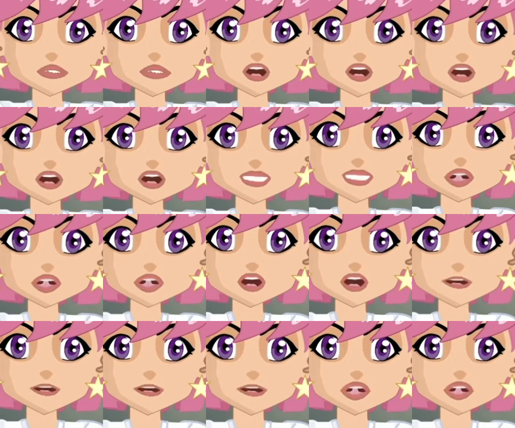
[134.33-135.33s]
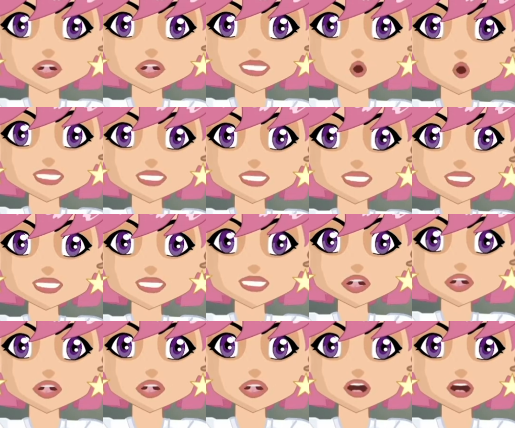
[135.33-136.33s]
following along you almost like a
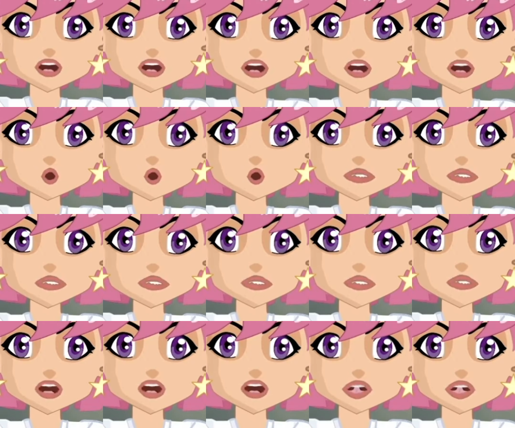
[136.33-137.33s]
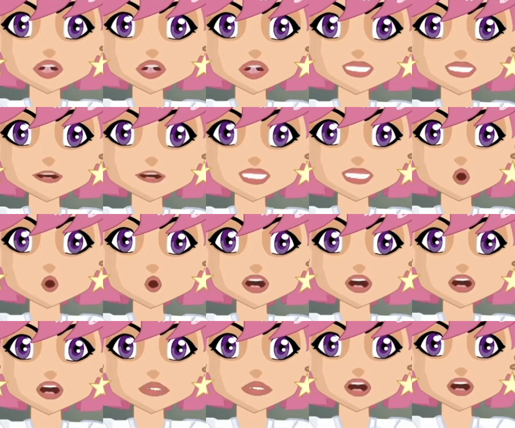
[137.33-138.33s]
mental shadow, able to do their
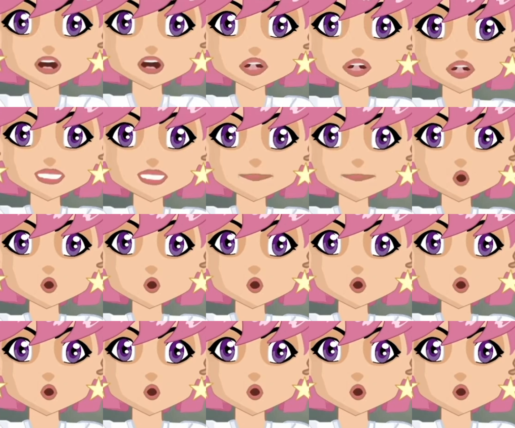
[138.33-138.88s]
own thoughts in the